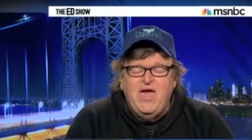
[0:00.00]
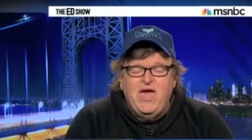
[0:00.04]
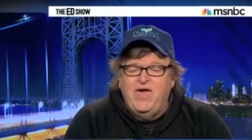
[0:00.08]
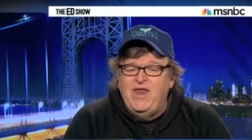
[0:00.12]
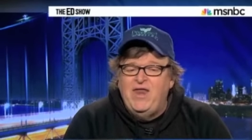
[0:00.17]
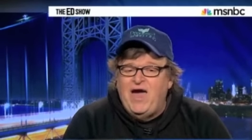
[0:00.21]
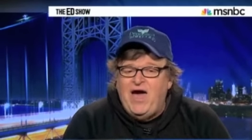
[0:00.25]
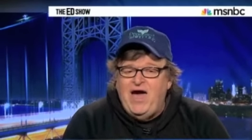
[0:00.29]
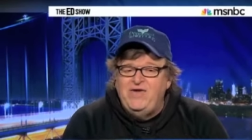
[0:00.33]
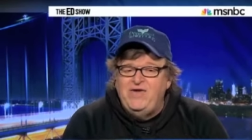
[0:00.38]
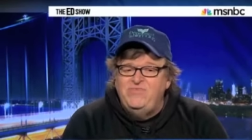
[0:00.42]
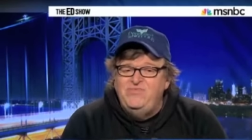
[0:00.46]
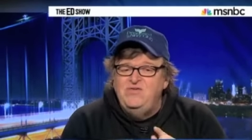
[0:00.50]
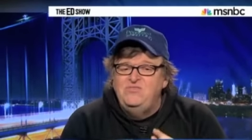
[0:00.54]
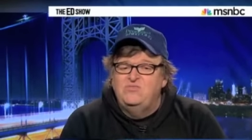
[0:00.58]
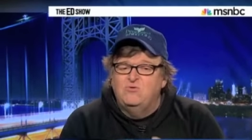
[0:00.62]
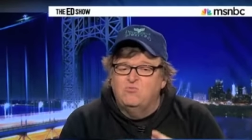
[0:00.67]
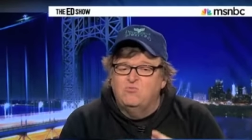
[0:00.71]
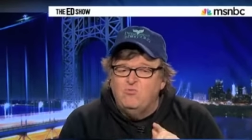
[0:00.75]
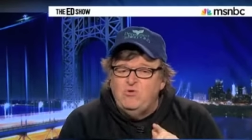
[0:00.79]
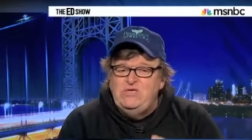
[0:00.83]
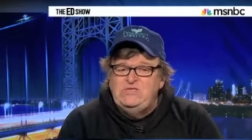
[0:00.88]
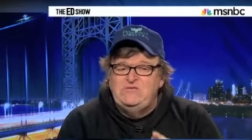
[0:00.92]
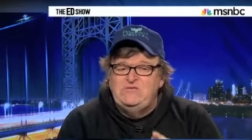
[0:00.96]
And I think
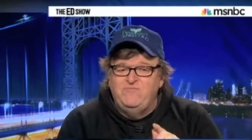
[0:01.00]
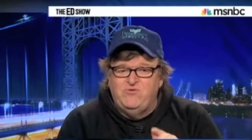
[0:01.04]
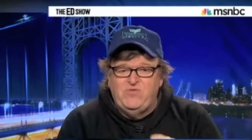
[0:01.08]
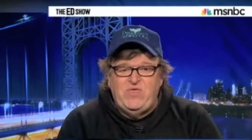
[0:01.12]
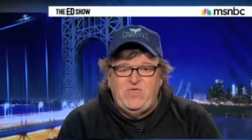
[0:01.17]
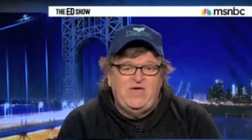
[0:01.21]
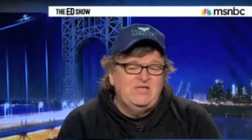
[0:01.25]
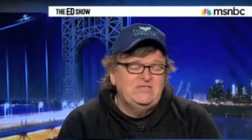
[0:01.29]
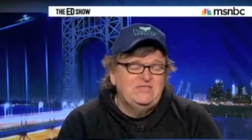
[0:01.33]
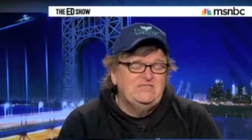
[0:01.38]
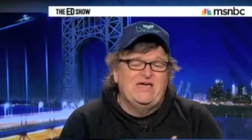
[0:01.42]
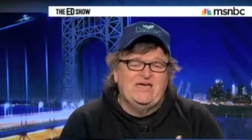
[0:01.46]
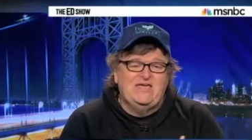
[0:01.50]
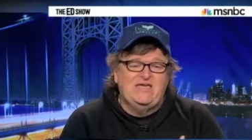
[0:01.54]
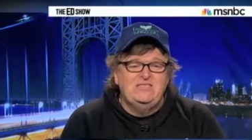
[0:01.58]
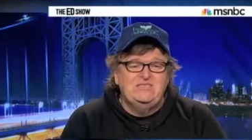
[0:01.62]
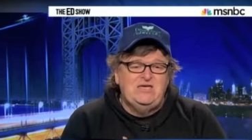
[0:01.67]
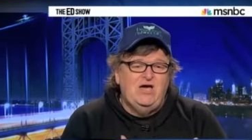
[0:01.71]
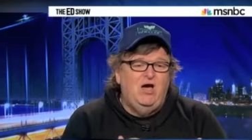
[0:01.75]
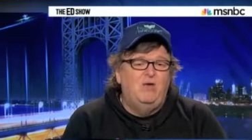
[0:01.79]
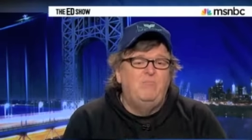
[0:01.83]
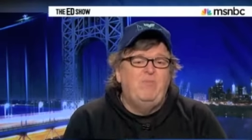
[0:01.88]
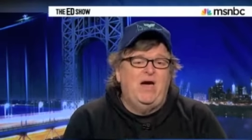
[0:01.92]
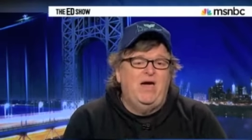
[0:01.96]
the reason for that is, and I can
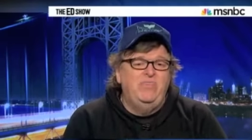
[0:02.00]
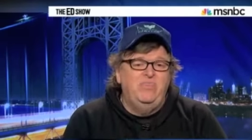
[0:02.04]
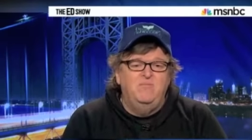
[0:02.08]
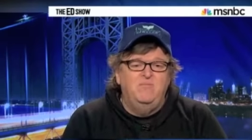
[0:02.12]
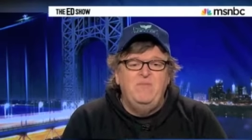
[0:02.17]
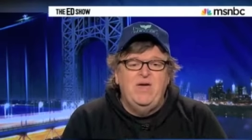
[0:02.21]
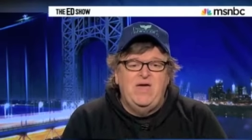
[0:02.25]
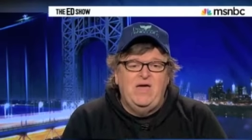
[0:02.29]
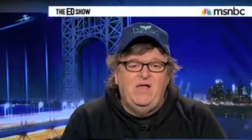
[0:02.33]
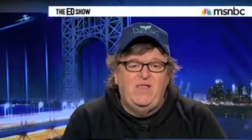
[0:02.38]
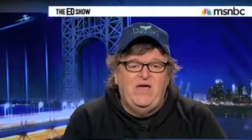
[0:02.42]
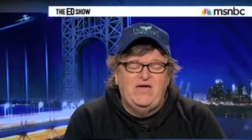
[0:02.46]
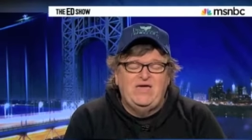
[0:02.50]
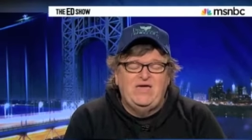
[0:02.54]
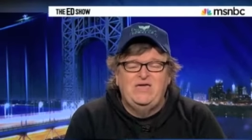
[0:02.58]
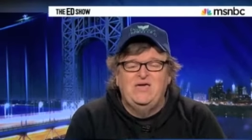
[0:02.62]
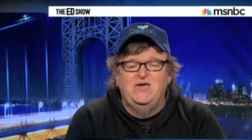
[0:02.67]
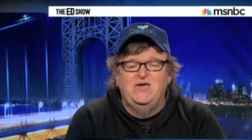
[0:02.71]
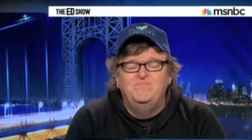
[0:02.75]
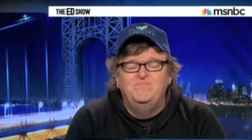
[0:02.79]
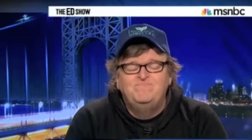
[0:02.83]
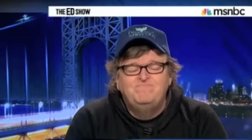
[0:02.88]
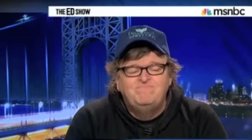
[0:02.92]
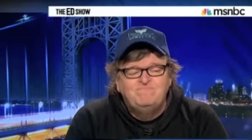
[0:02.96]
tell by the mail I
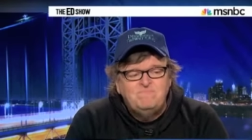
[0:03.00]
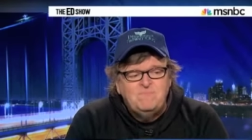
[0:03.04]
get,